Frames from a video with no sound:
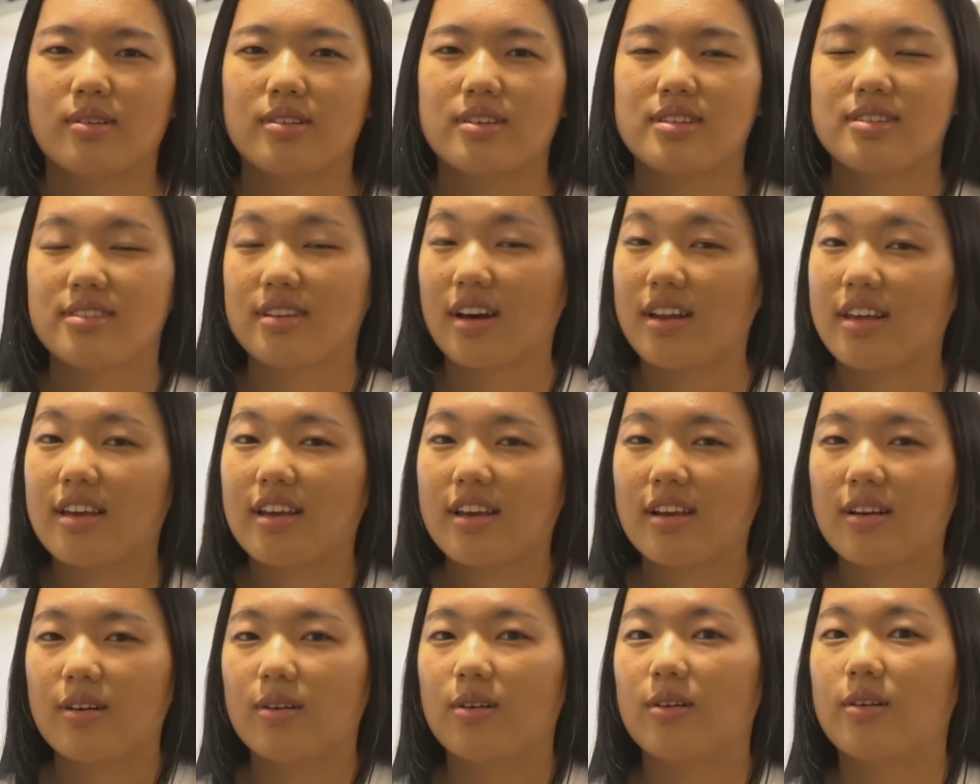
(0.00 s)

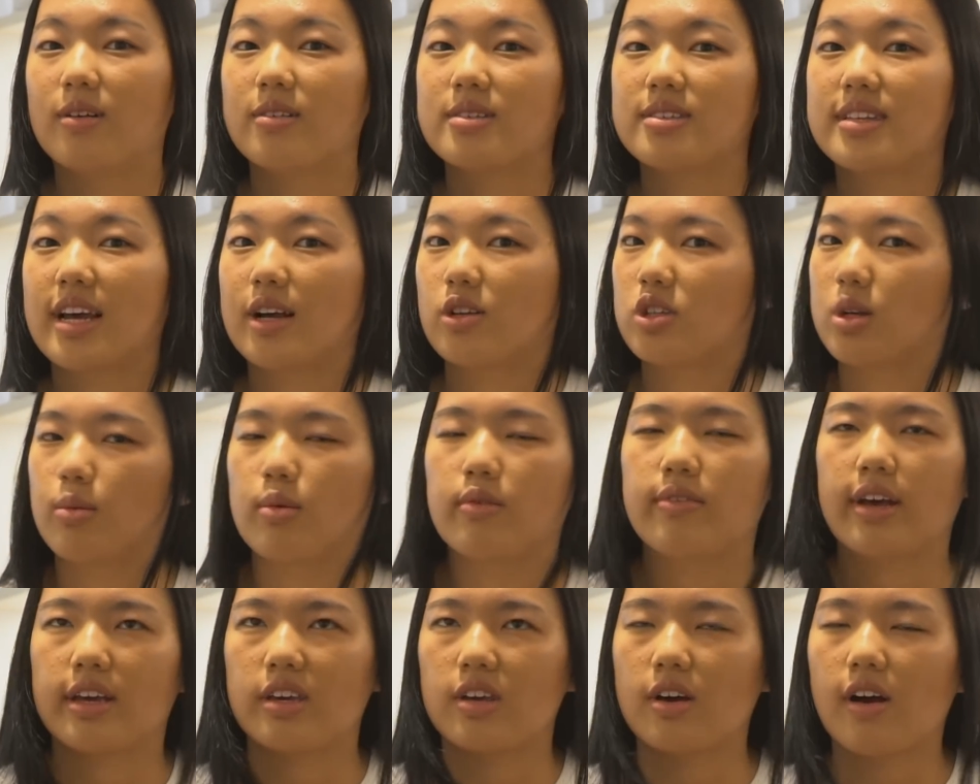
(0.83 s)
study or stay on top
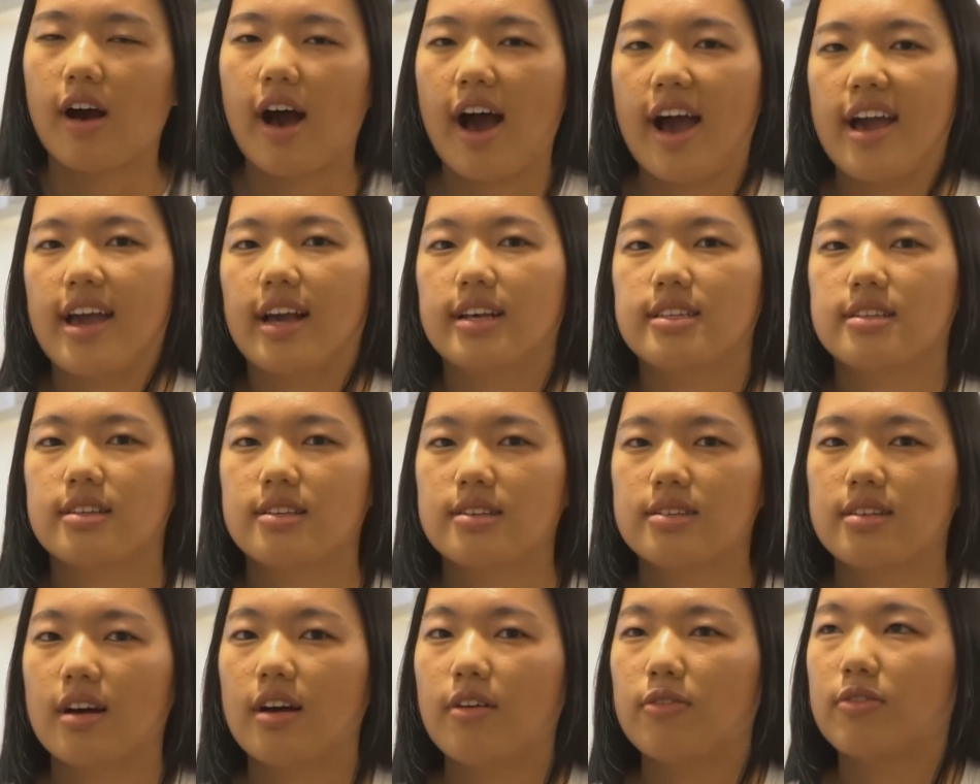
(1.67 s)
of your IAs and
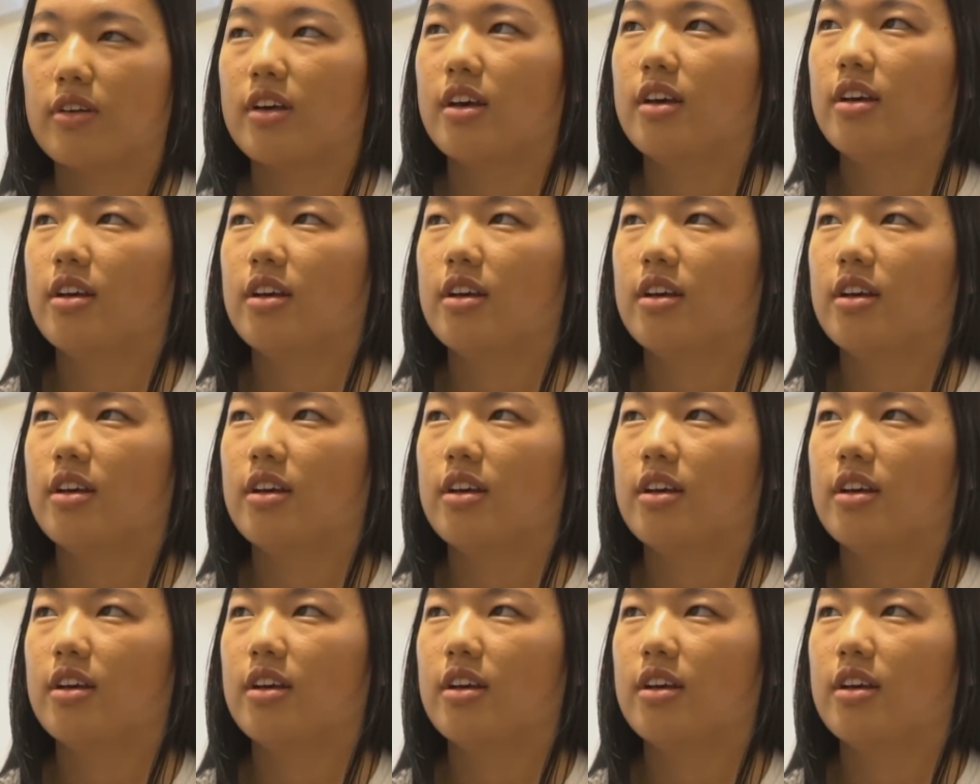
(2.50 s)
stuff.